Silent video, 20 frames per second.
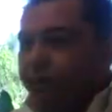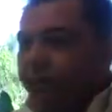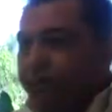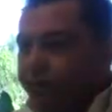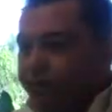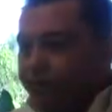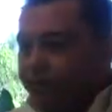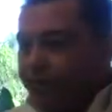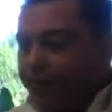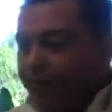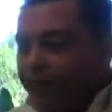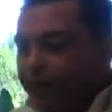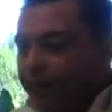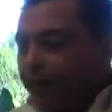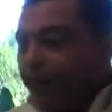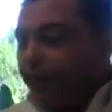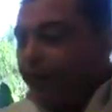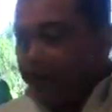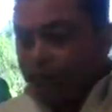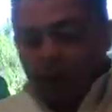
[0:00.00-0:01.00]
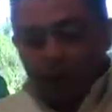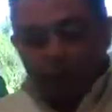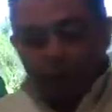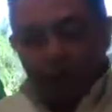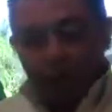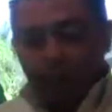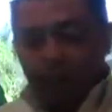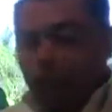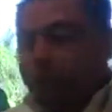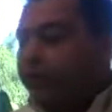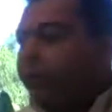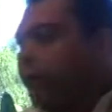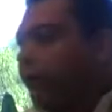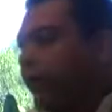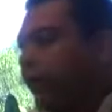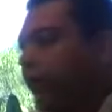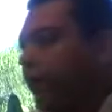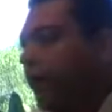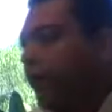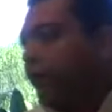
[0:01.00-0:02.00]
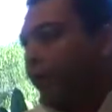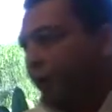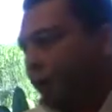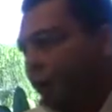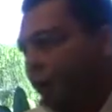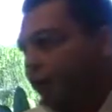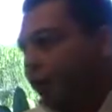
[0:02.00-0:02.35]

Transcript: generally say, hey, look, I've looked at their income,